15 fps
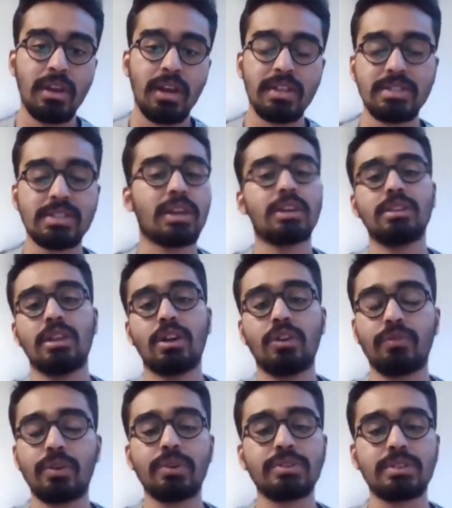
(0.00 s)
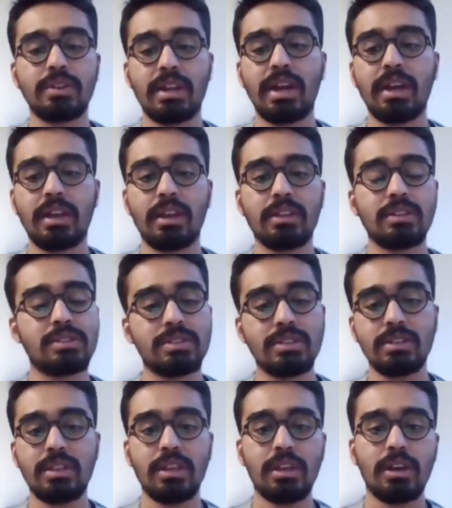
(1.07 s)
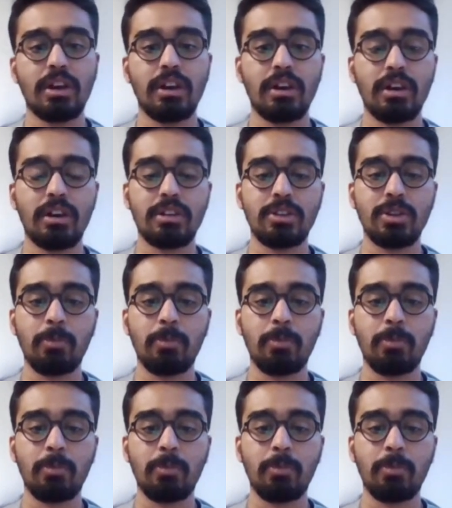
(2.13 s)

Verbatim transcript: And second thing, of course, the ranking. It's in the uh,